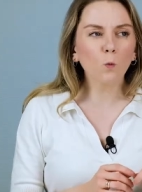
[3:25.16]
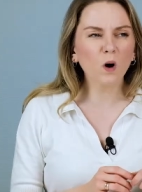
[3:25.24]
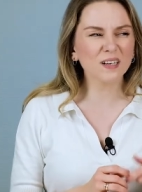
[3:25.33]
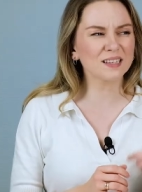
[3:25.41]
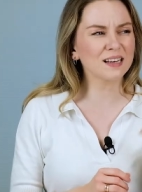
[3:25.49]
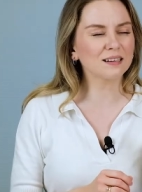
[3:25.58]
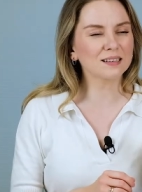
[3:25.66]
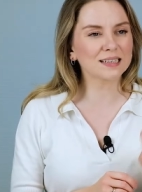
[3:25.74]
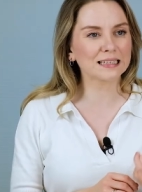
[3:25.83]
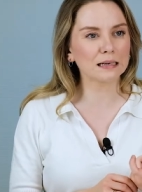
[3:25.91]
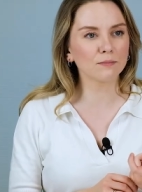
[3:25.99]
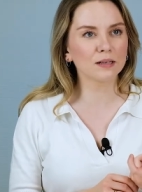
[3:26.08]
Was there
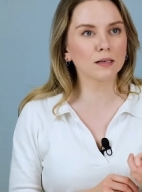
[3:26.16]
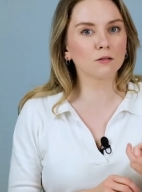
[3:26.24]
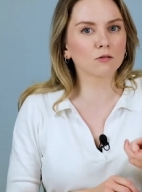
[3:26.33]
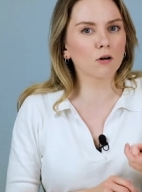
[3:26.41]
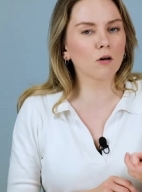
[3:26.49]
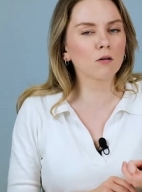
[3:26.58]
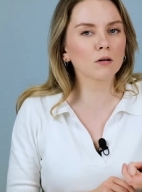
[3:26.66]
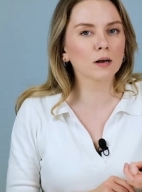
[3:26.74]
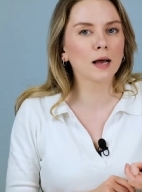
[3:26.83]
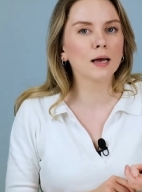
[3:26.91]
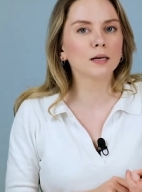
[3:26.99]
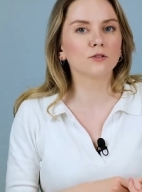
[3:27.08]
something wrong
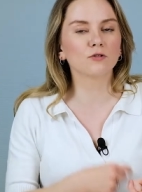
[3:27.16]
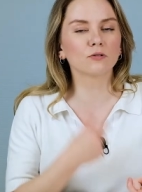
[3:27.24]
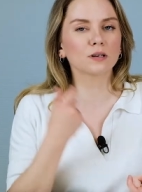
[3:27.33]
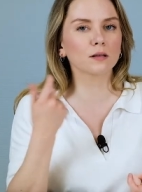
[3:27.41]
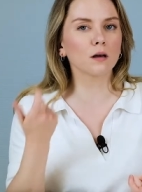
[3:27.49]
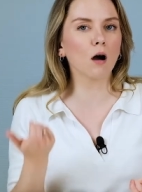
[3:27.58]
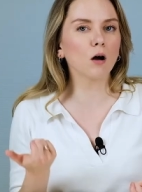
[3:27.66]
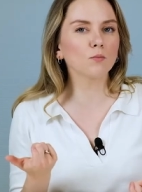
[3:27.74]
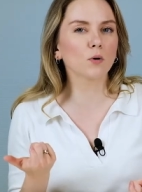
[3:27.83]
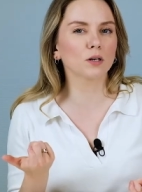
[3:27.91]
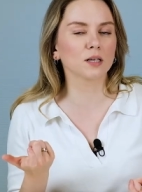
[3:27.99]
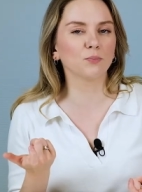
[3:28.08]
during the
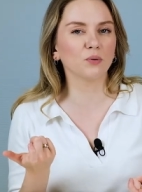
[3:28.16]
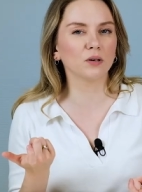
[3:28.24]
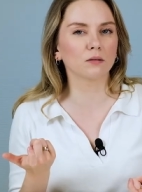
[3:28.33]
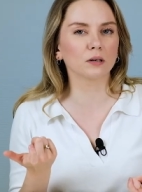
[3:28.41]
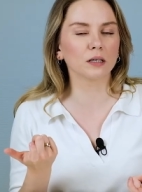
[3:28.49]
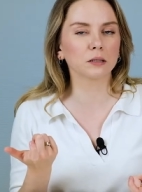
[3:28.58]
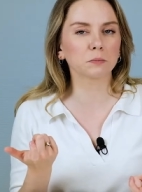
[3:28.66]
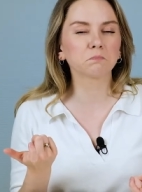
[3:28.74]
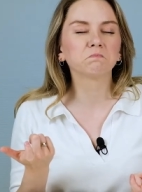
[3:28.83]
onboarding period?